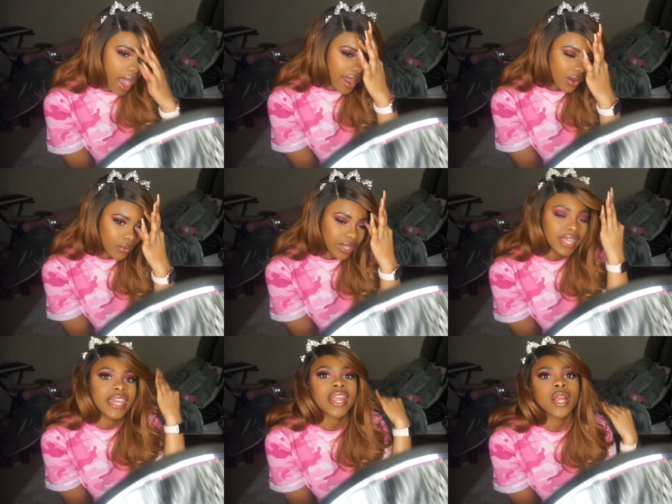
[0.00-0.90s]
I don't
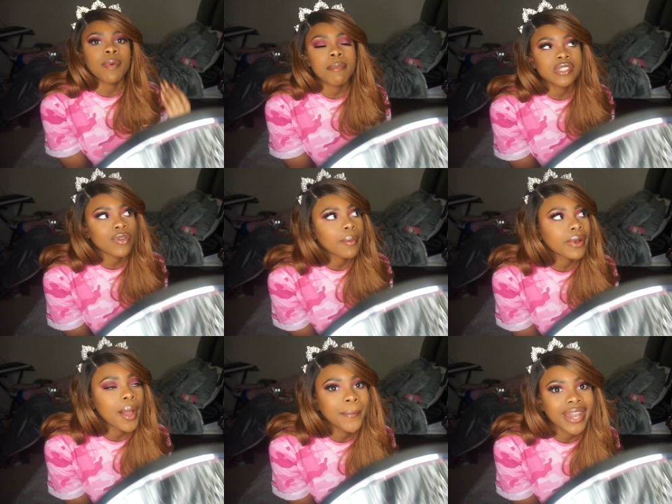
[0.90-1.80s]
really care about my subscriber
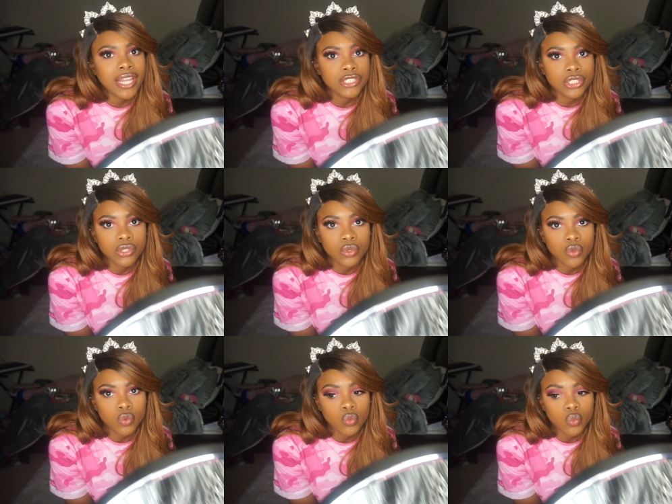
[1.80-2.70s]
count but I
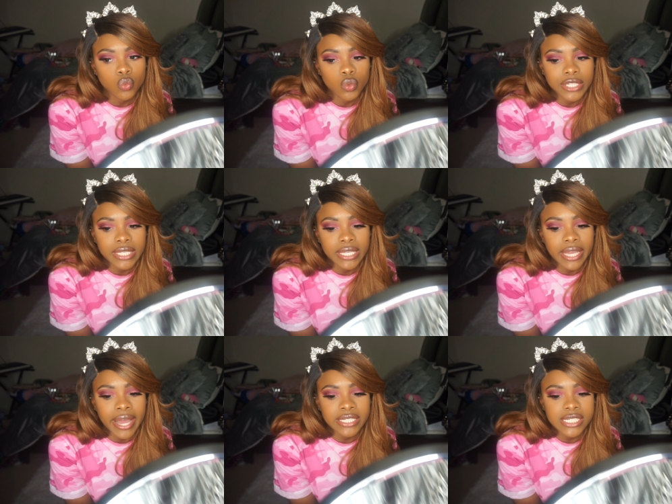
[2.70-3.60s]
do
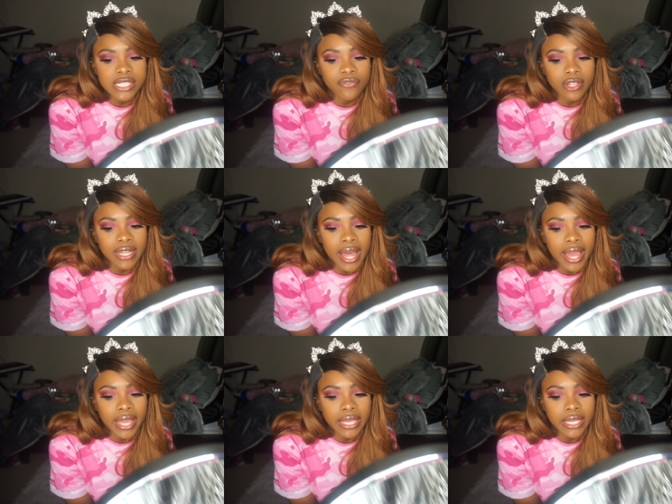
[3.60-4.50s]
I just feel
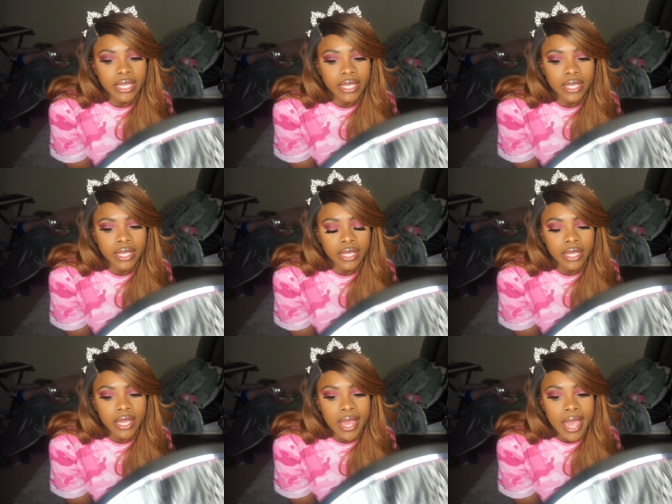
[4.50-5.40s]
like
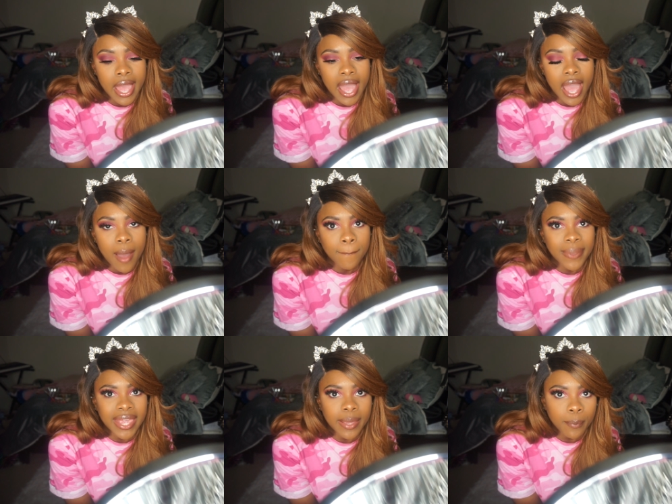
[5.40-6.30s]

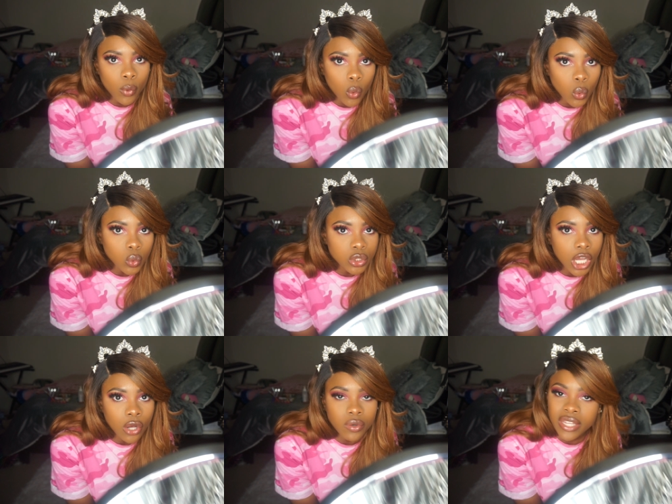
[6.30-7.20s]
people who
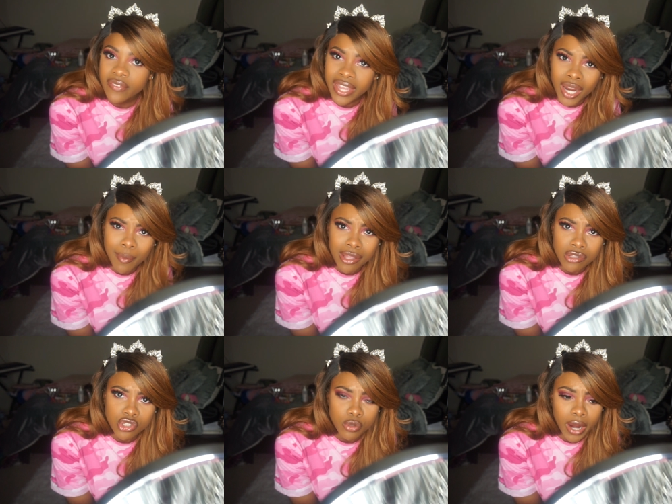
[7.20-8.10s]
don't even care about
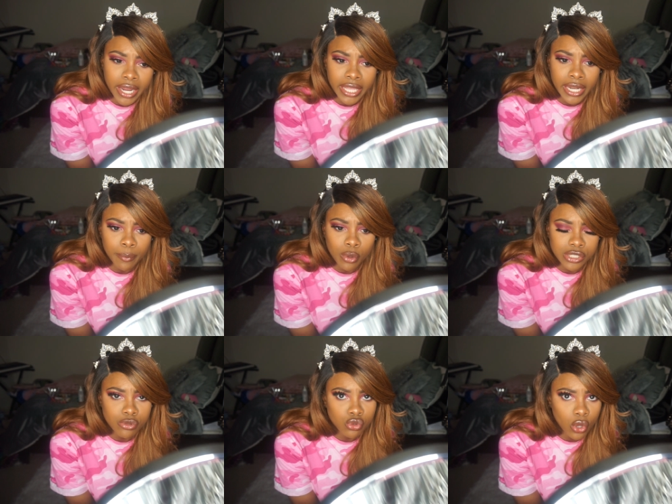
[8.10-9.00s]
YouTube are getting
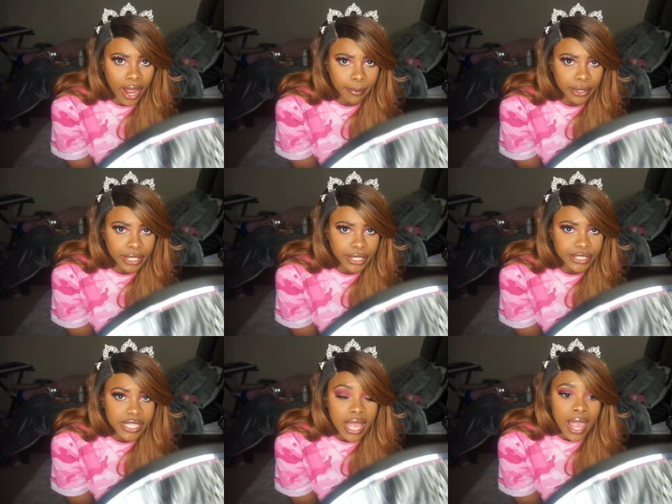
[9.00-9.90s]
more
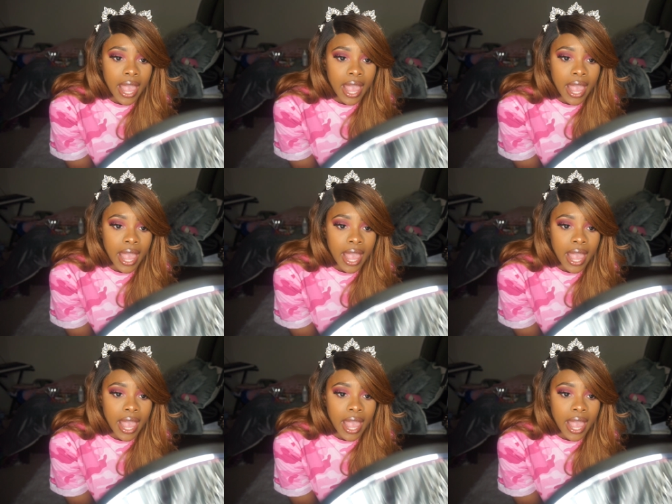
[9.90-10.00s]
subscribers